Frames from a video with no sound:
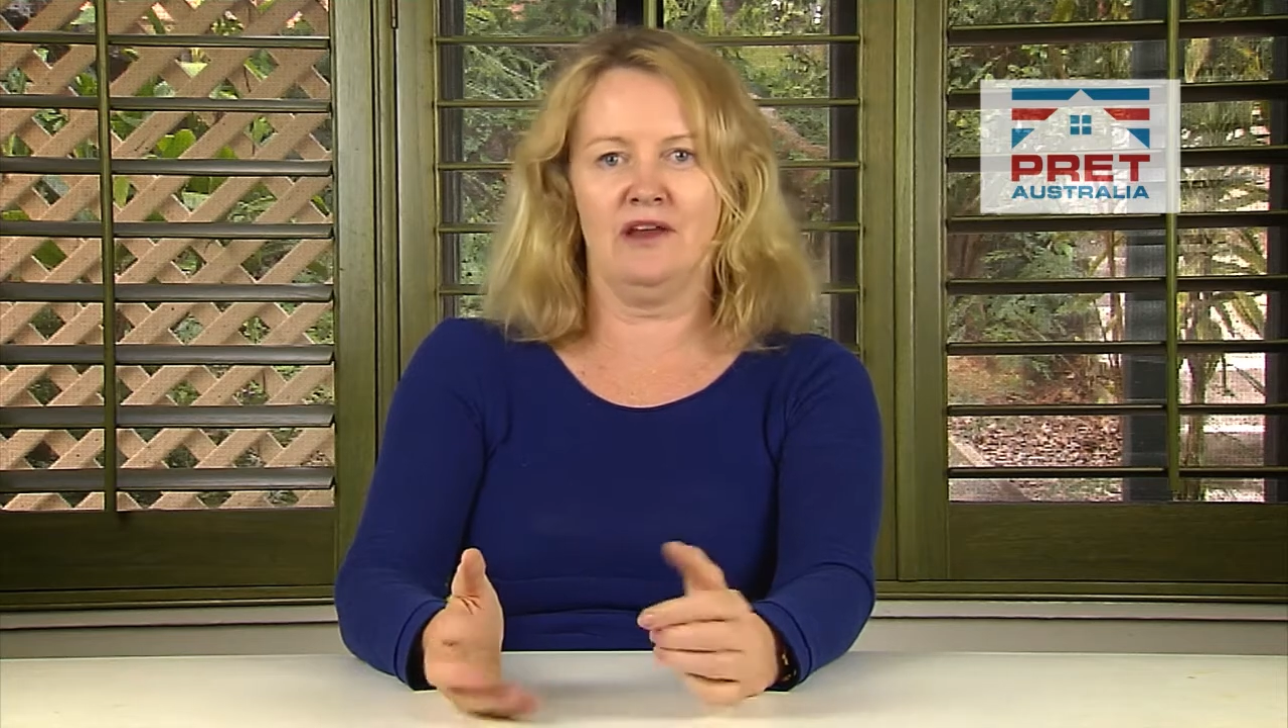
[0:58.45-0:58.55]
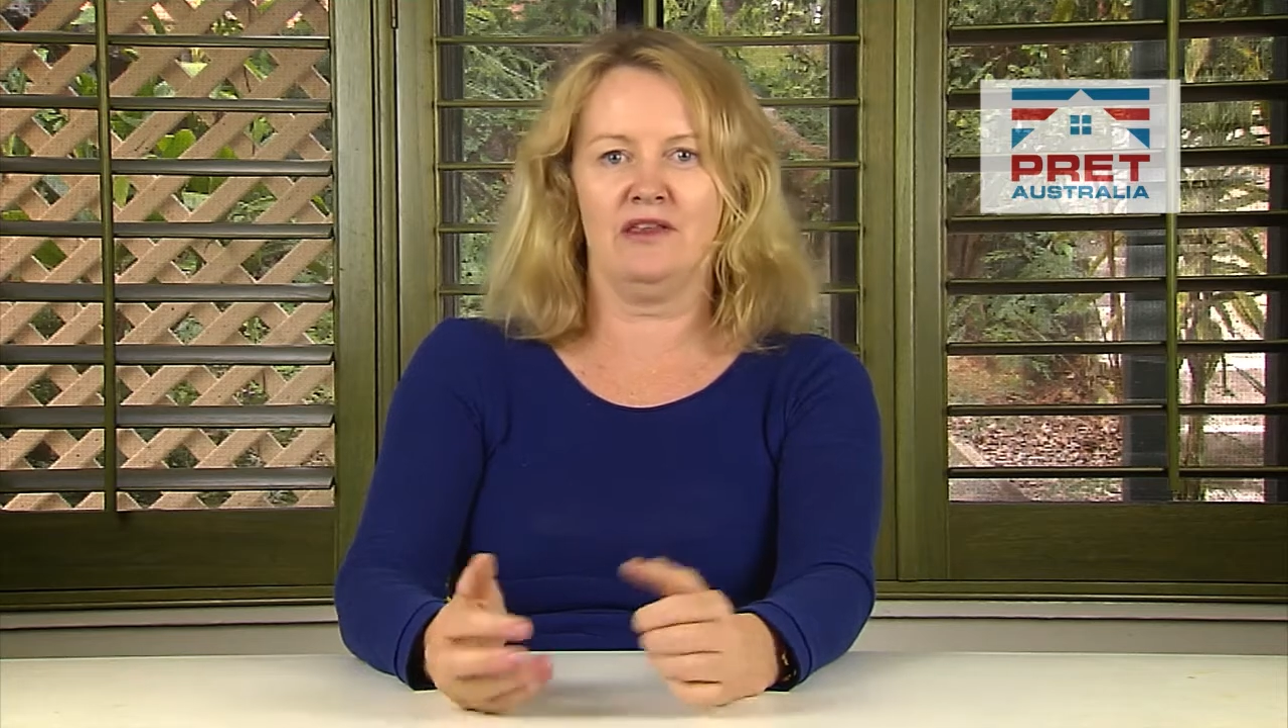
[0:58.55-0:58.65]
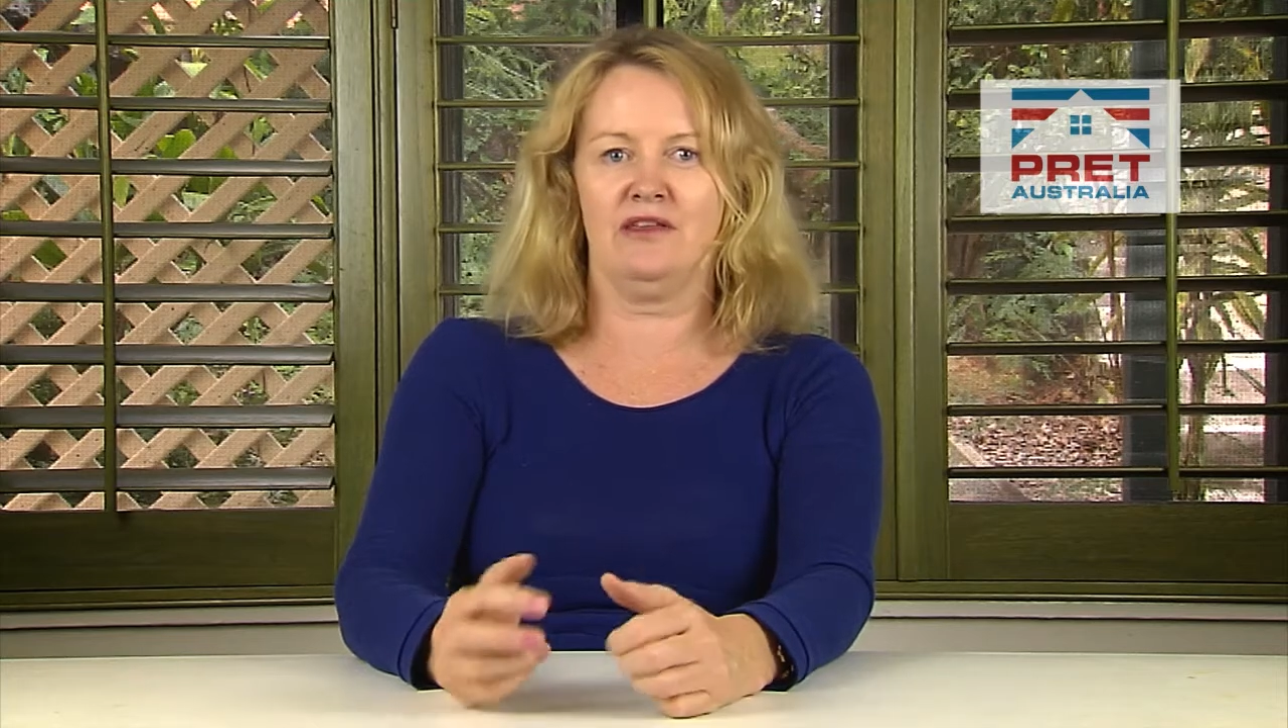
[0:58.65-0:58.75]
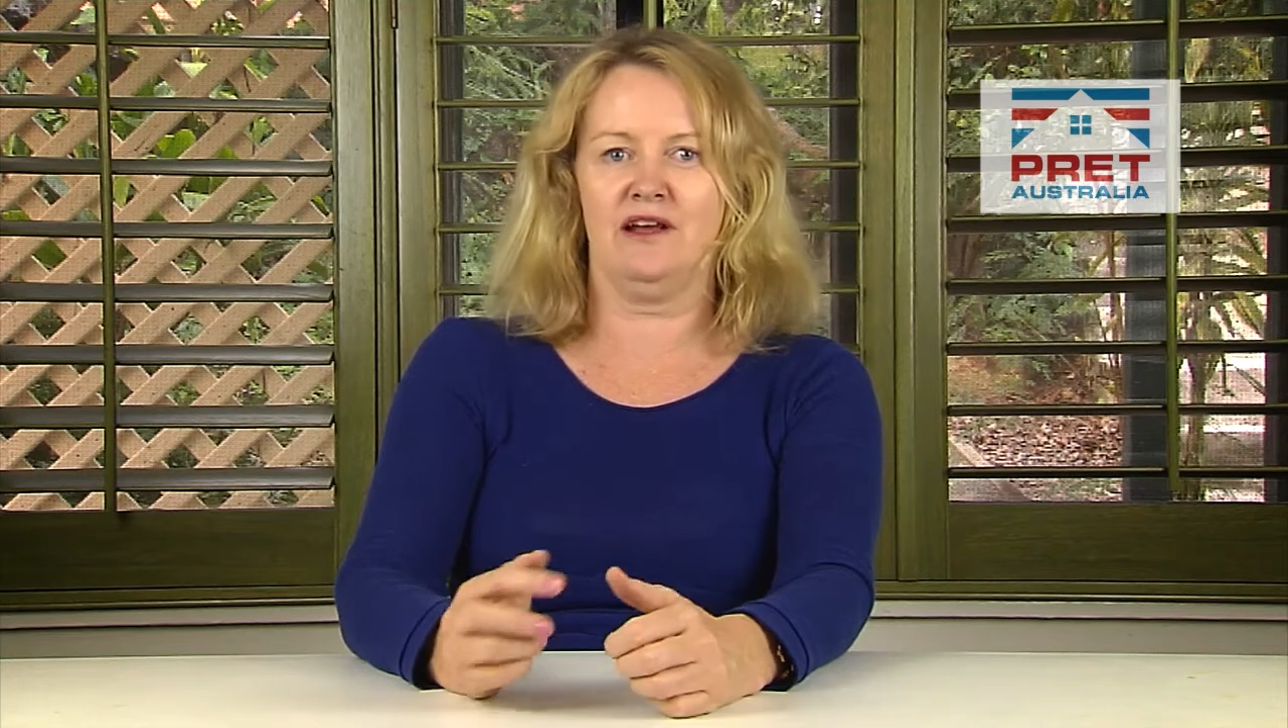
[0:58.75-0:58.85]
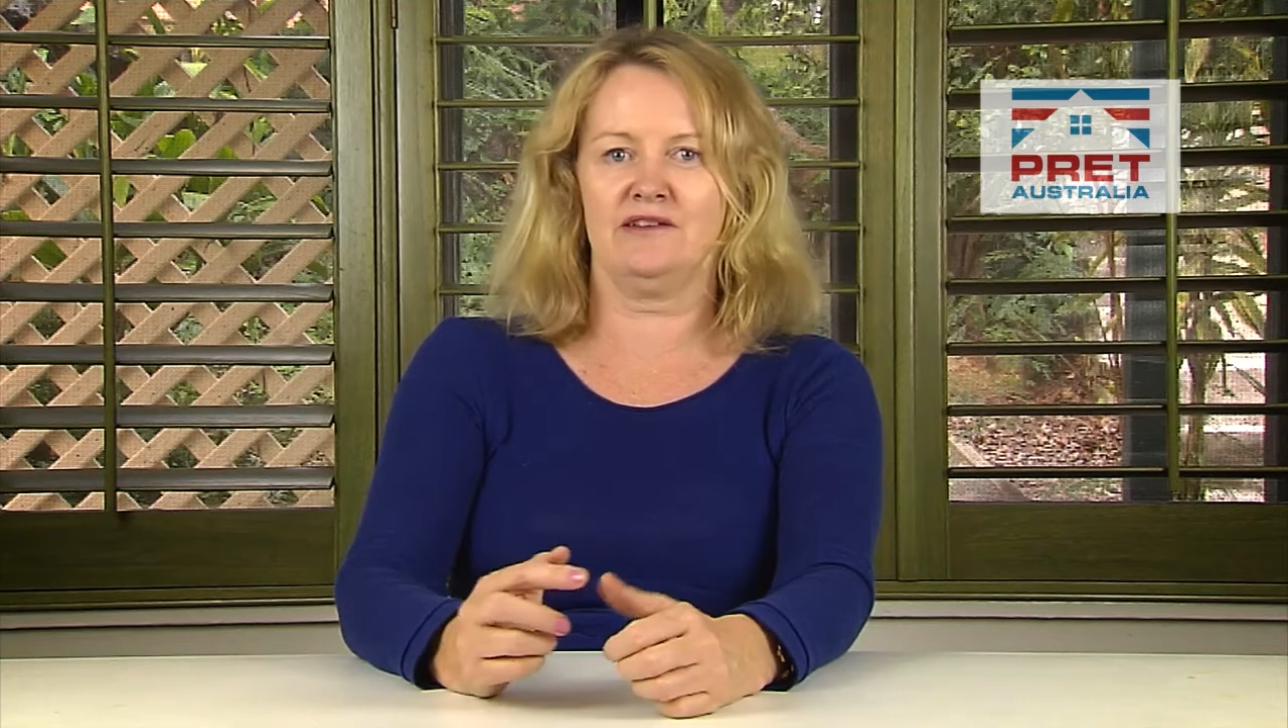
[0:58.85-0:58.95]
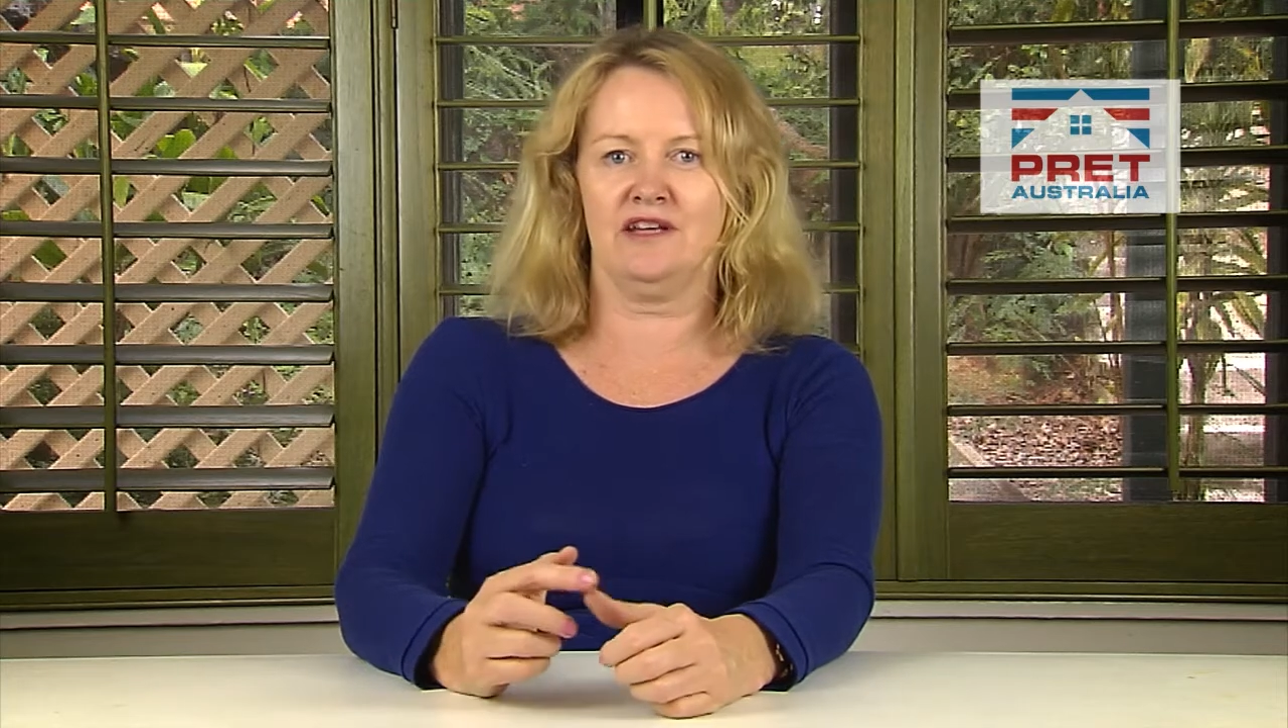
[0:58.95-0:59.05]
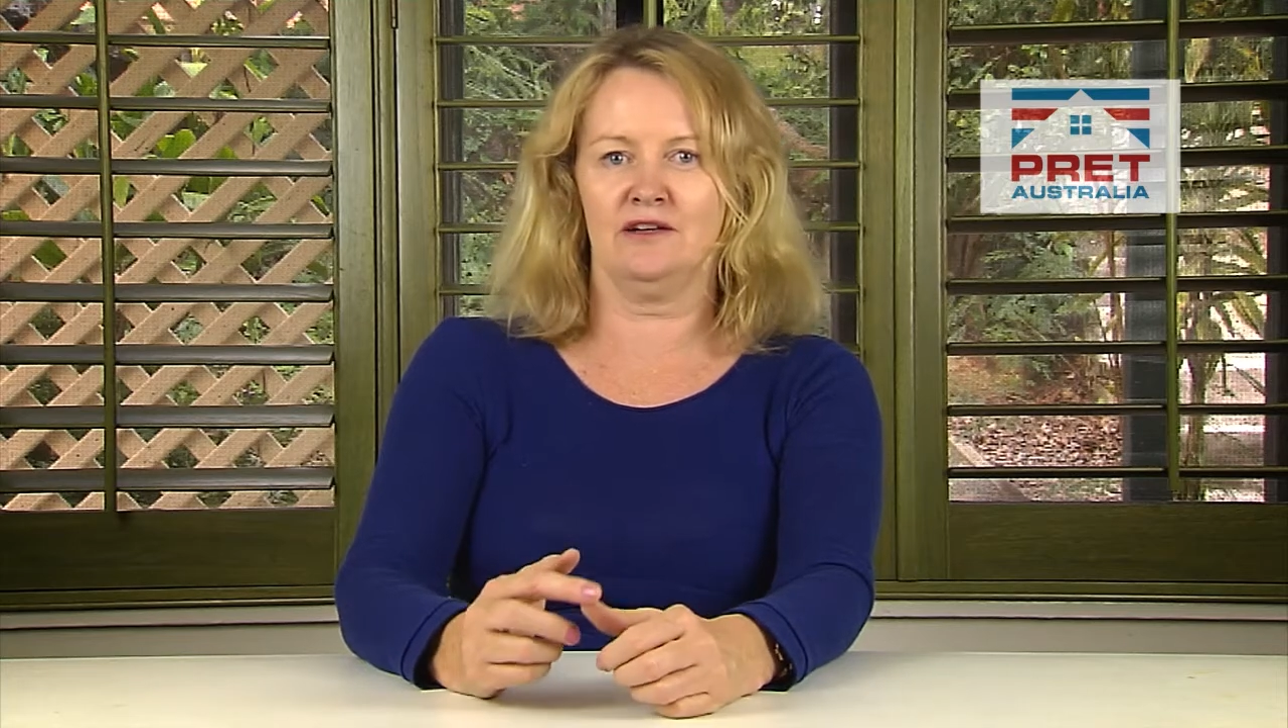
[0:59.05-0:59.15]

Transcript: whether that's